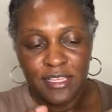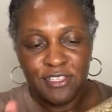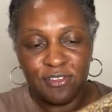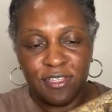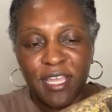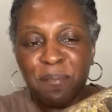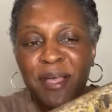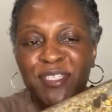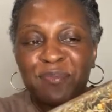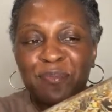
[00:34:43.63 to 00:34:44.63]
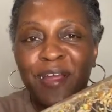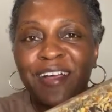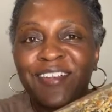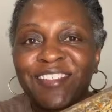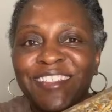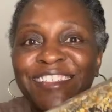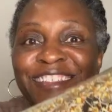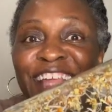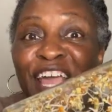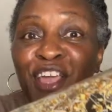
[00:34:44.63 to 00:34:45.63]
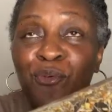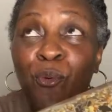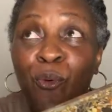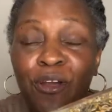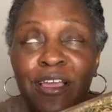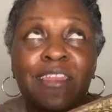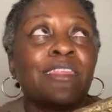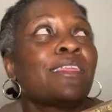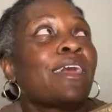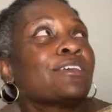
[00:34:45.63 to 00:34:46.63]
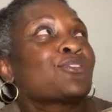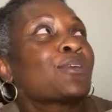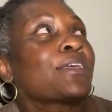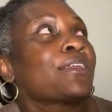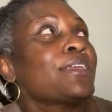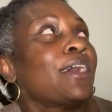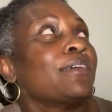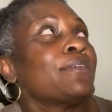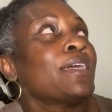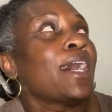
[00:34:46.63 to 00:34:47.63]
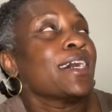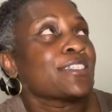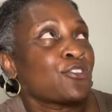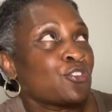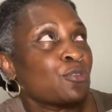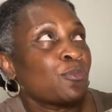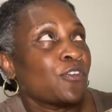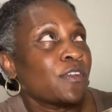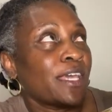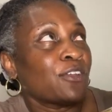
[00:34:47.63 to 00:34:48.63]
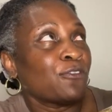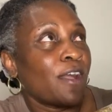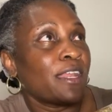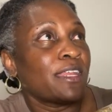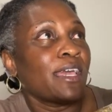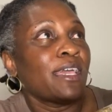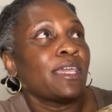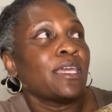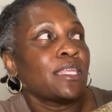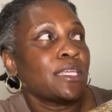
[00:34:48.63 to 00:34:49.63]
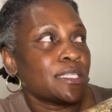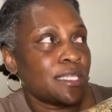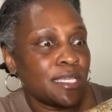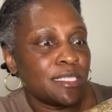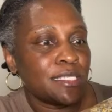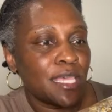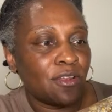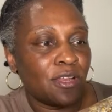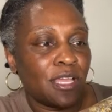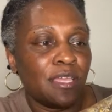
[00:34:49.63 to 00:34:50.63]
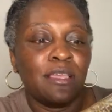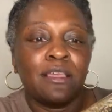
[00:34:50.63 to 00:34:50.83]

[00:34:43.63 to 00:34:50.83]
So look at my sprouts. This is day 1. I soaked them overnight on Friday night, and then today's Saturday.